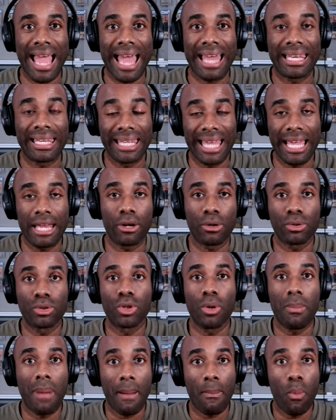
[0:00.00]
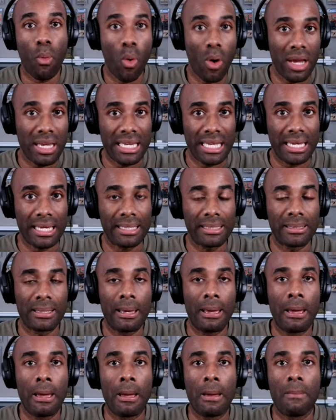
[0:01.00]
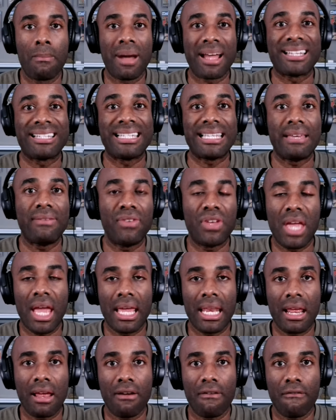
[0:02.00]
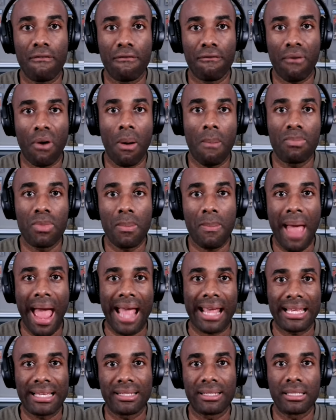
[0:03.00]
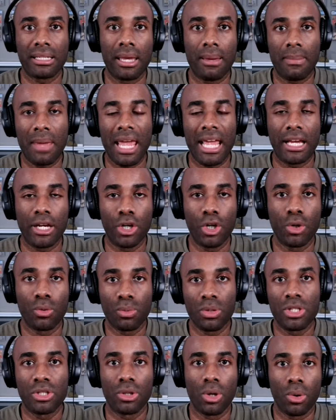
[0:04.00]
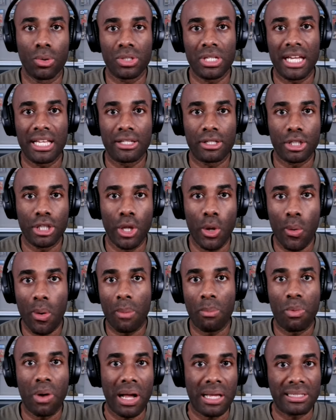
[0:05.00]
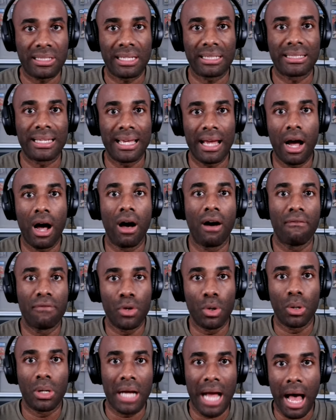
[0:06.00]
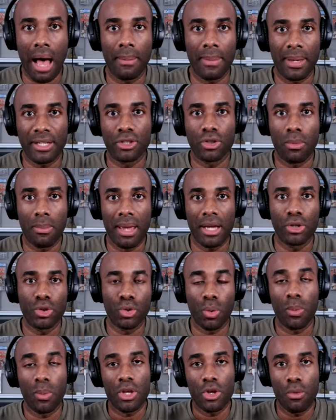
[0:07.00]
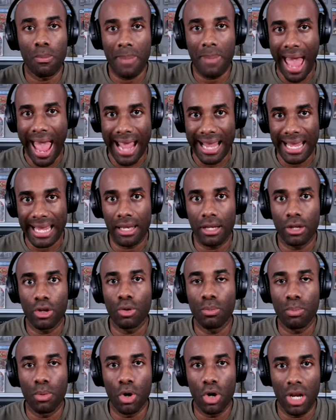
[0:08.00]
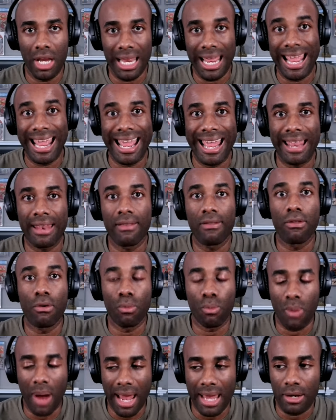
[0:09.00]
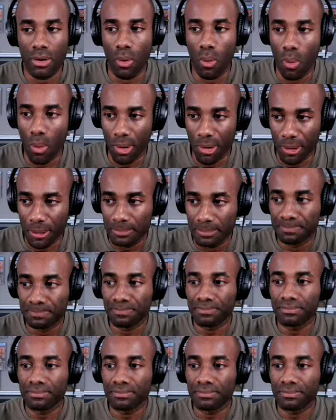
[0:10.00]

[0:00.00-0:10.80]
that later. So my point is, by deviating from the packing slip, it could result in slower processing of your comic. So make sure when you pack it, you put it in the right order.